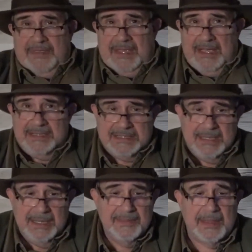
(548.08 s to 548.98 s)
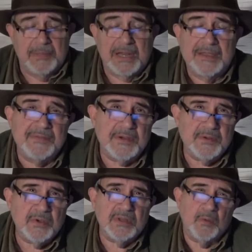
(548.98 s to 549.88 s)
this, they believe they're
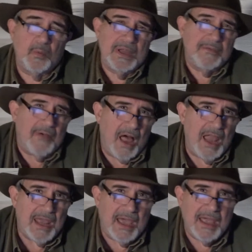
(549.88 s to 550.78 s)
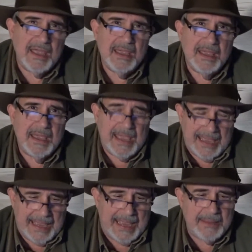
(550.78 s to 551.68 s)
doing the will of Allah
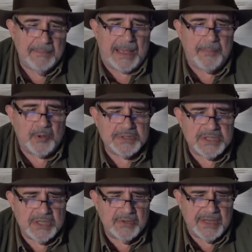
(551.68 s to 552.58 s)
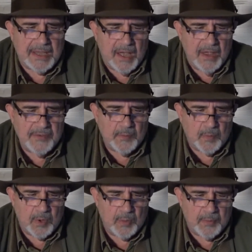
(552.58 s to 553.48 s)
and by persecuting other
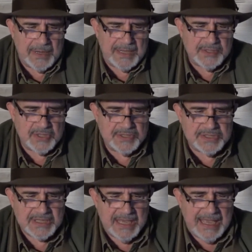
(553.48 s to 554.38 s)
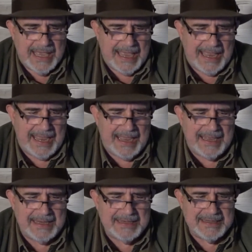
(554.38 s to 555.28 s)
world religions.
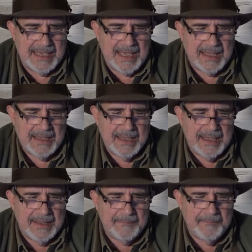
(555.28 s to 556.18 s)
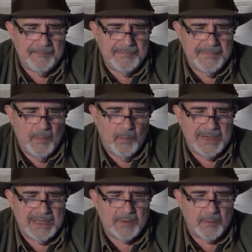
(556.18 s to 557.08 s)
And uh, we
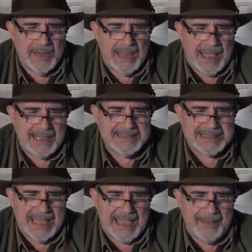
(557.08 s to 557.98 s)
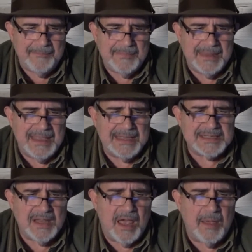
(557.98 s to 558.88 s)
need to realize that
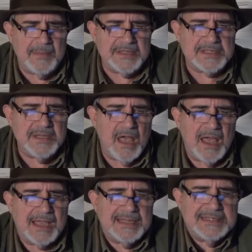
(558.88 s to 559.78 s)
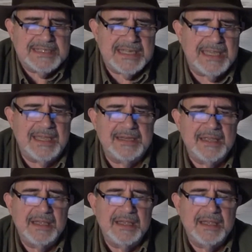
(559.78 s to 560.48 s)
Islam is not content